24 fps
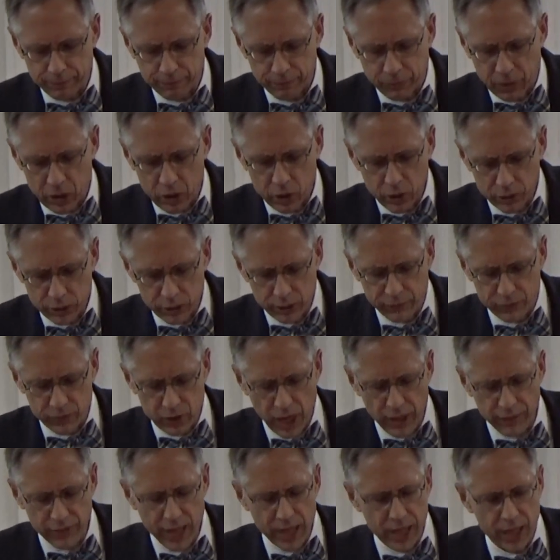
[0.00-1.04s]
He couldn't have
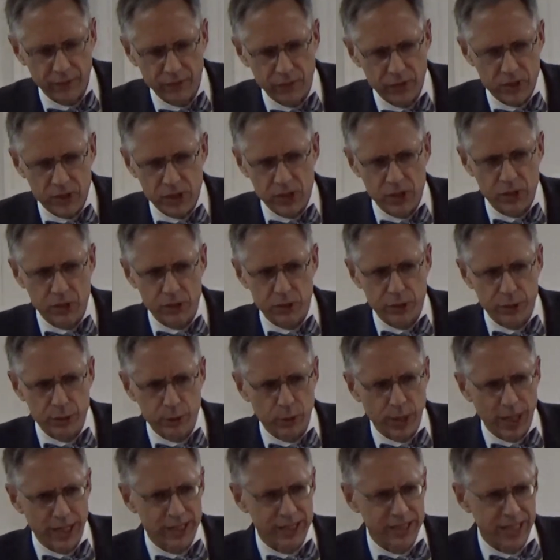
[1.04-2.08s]
done that if his true
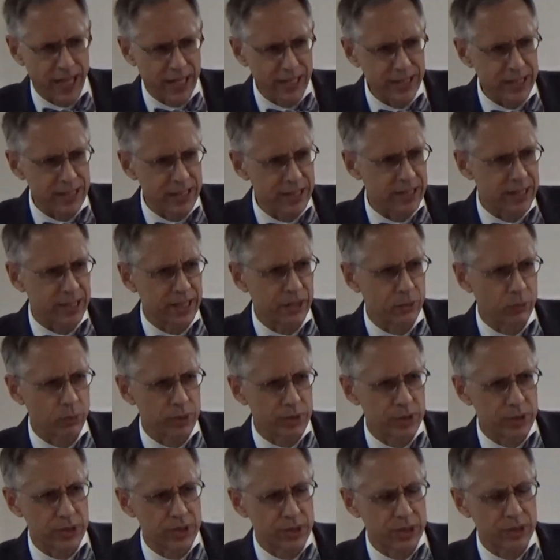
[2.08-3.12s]
identity
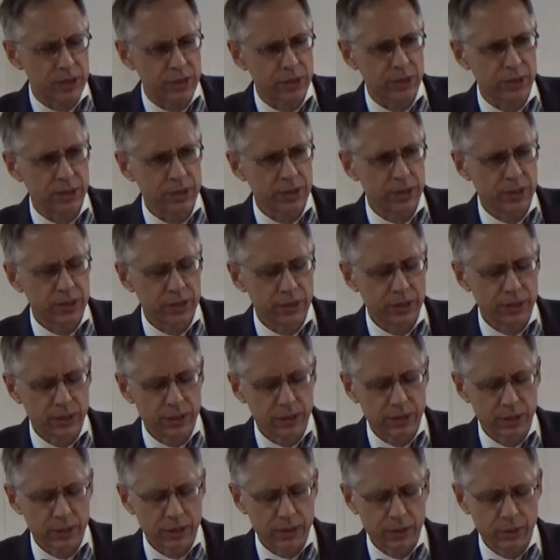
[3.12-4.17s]
was
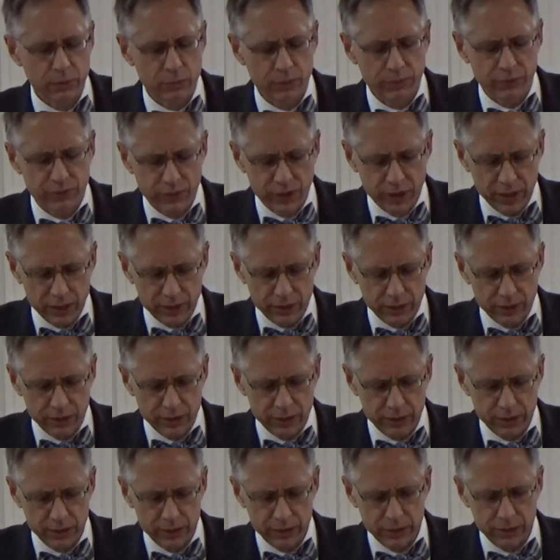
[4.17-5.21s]
revealed.
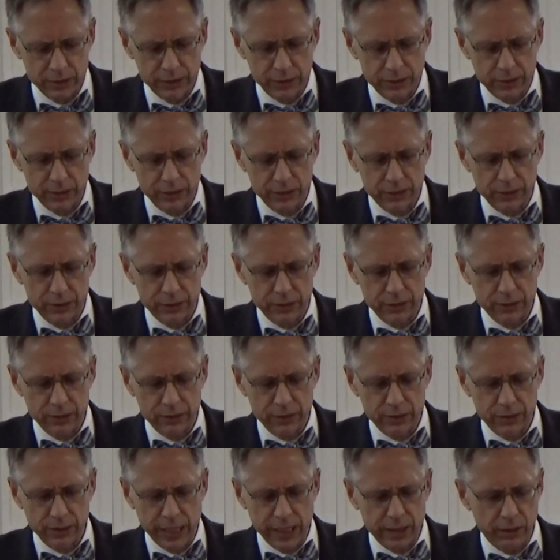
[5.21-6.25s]

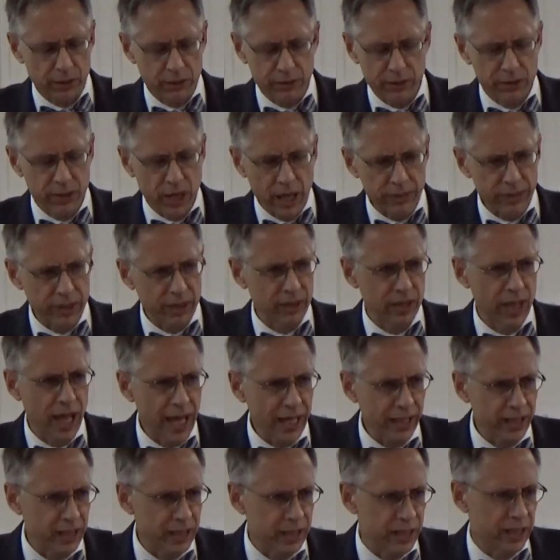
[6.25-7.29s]
He looked nothing
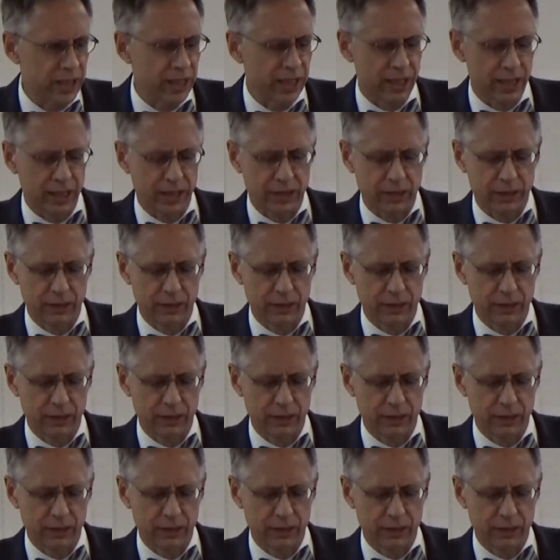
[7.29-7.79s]
like a king.